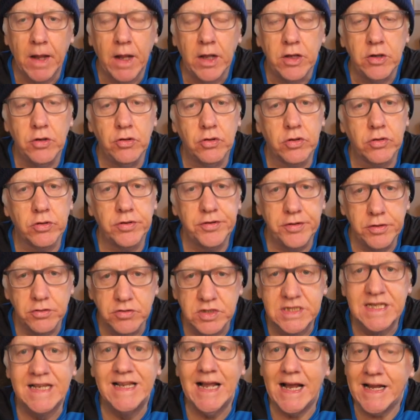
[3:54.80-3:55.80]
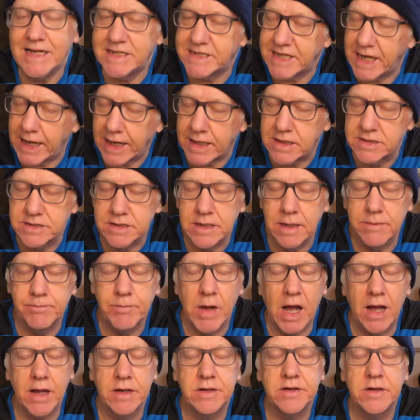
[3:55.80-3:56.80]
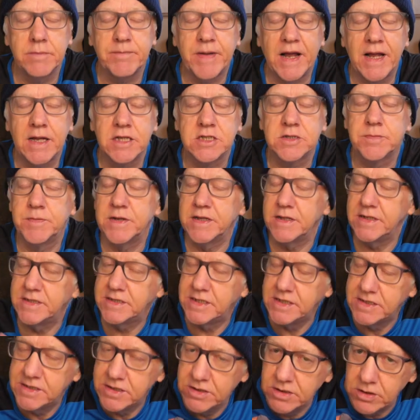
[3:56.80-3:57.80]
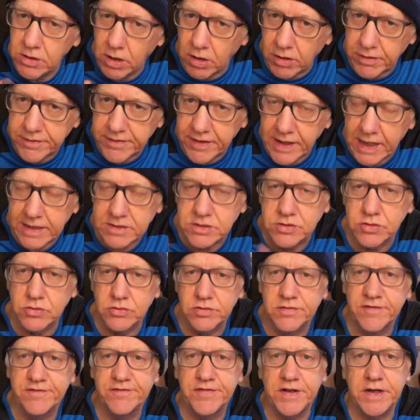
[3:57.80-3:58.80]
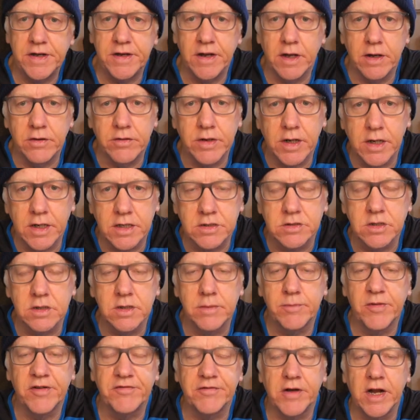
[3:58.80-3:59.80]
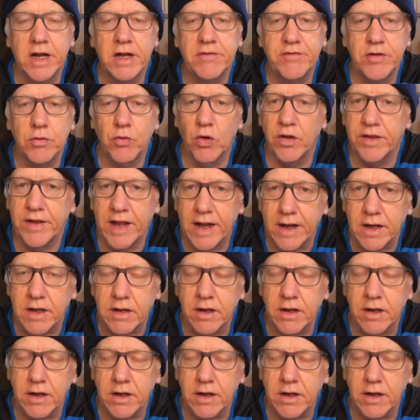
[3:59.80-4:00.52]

You could use latex underpants, but this is not that sort of video, Nigel, I'm afraid. If you want that